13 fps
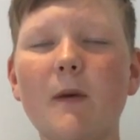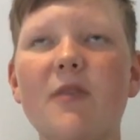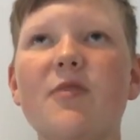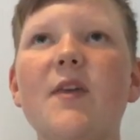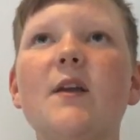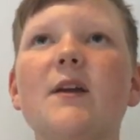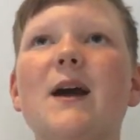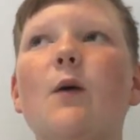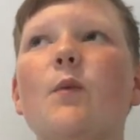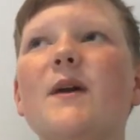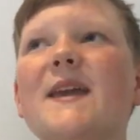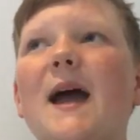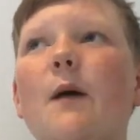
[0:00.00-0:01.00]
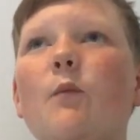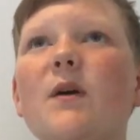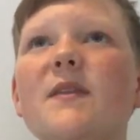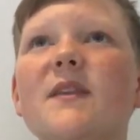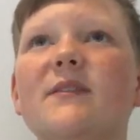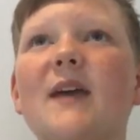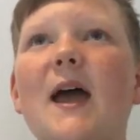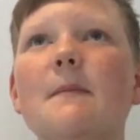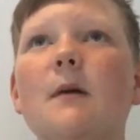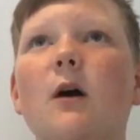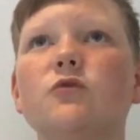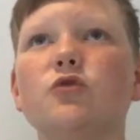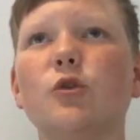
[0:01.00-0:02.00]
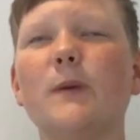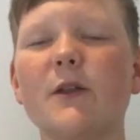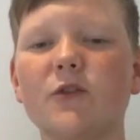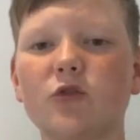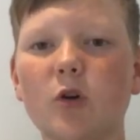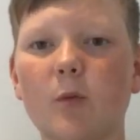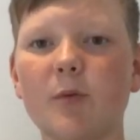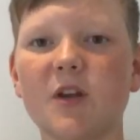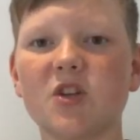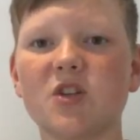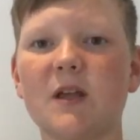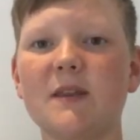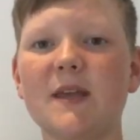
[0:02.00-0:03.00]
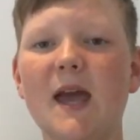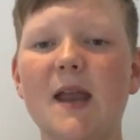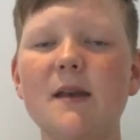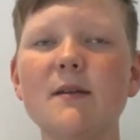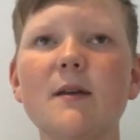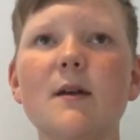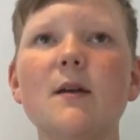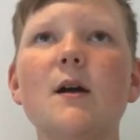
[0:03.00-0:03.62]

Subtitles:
I think we can win this game. I'll talk about the score prediction at the end.